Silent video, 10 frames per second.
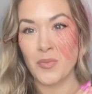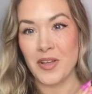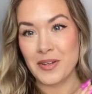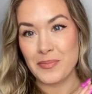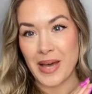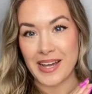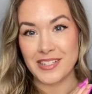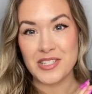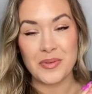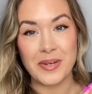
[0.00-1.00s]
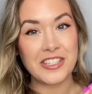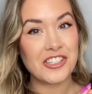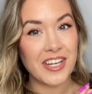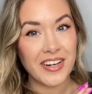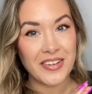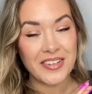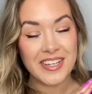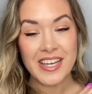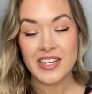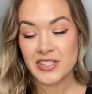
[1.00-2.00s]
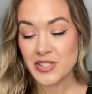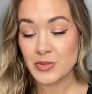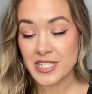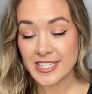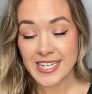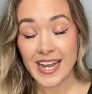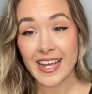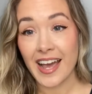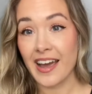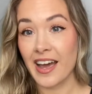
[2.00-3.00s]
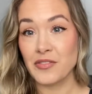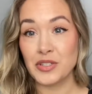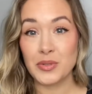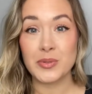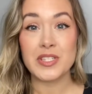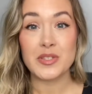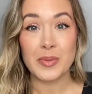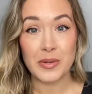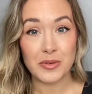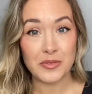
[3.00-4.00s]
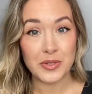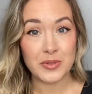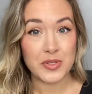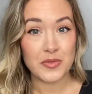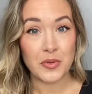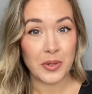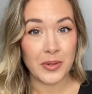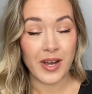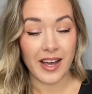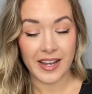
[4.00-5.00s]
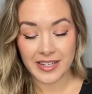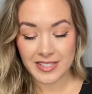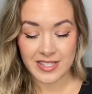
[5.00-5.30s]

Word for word: welcome back to my channel. So today I have a new speed reviews for you guys.